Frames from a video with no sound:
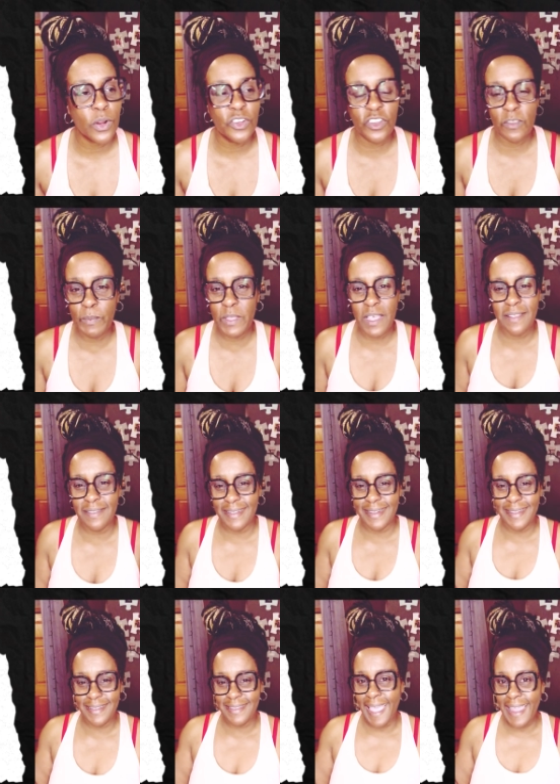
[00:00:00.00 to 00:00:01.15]
just because of the
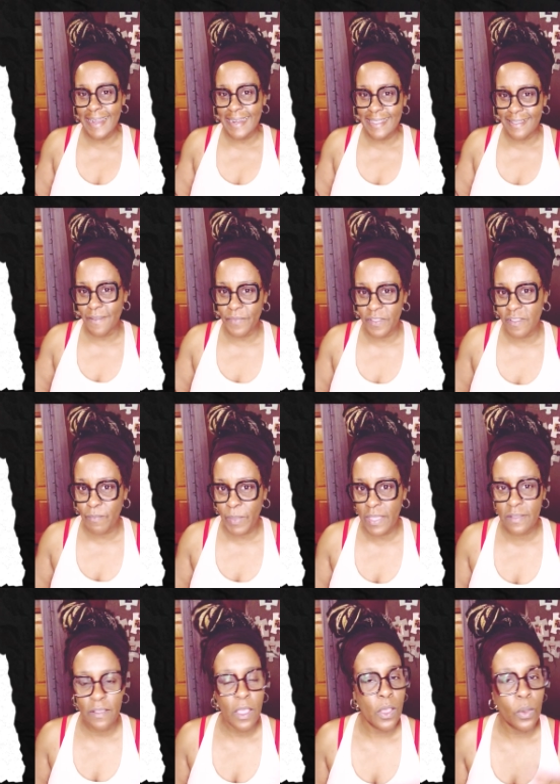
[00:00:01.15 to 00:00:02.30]
tightness of the space,
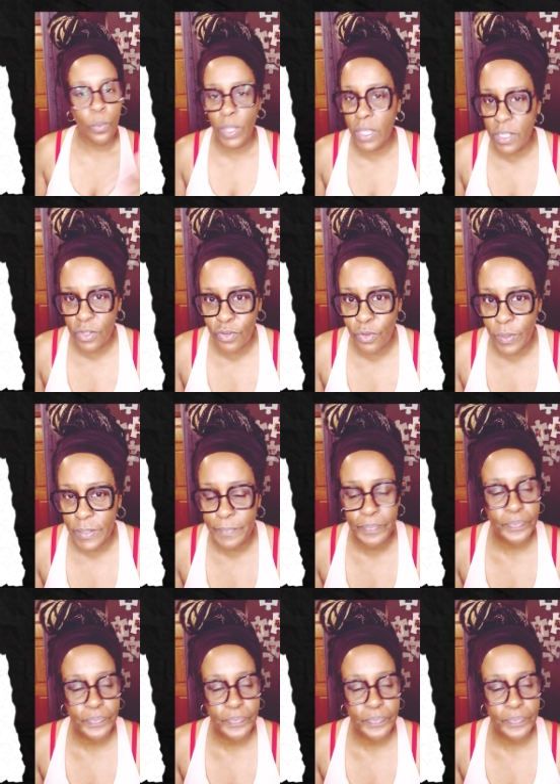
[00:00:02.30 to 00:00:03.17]
we couldn't do it.